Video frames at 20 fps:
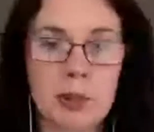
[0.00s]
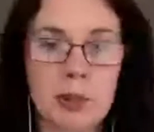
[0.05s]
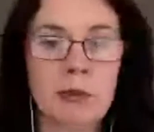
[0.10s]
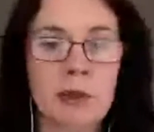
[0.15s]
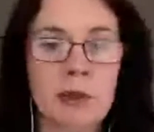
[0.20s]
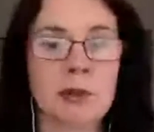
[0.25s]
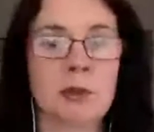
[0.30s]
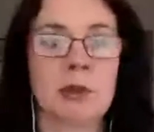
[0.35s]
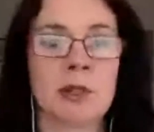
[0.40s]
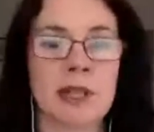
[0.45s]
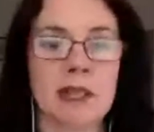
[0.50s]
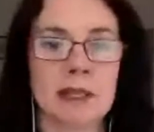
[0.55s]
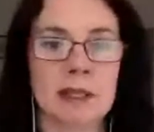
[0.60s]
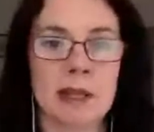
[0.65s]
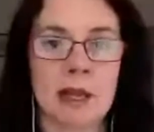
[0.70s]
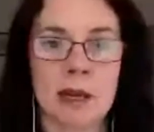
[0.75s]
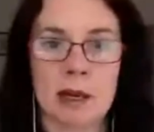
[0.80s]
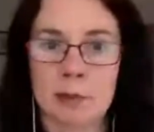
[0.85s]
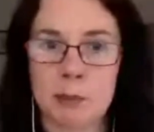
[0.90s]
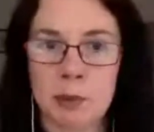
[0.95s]
Put your
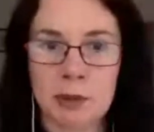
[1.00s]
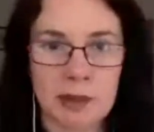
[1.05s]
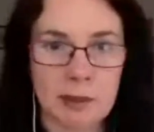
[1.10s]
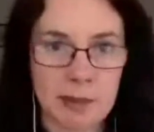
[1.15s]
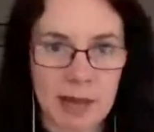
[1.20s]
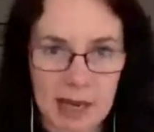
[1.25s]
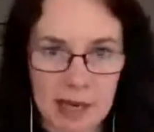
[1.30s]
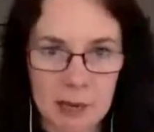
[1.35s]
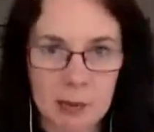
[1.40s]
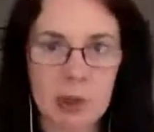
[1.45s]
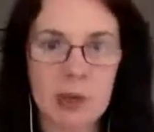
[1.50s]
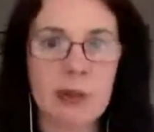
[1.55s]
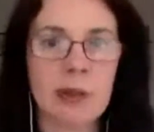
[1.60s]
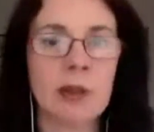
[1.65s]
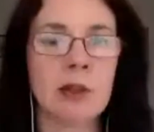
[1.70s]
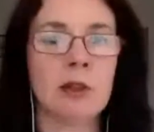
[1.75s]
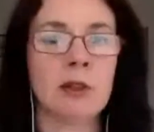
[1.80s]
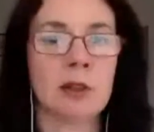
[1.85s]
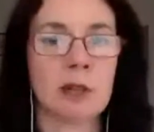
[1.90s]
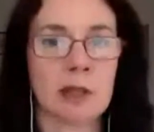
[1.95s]
resources there, put them
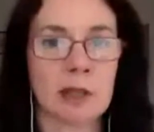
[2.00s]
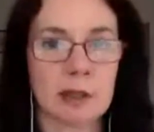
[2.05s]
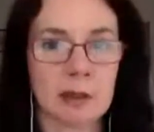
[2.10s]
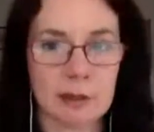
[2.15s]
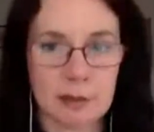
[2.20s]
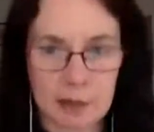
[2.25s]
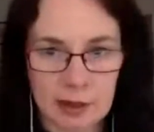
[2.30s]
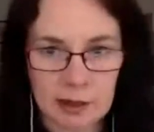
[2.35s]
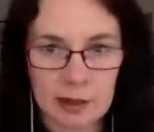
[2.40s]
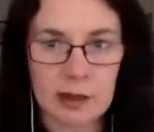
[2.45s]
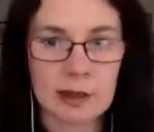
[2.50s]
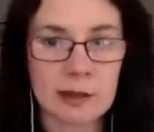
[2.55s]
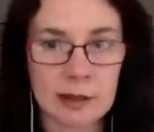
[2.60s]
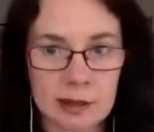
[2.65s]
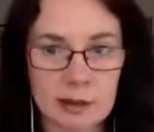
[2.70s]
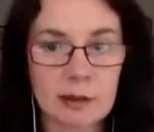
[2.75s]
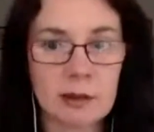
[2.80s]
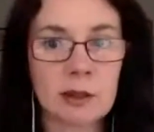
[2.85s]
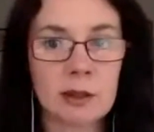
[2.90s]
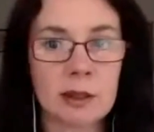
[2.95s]
anywhere that
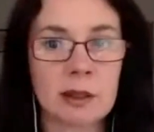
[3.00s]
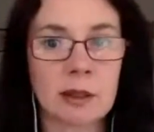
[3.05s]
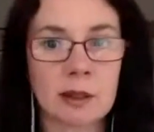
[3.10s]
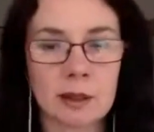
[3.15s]
is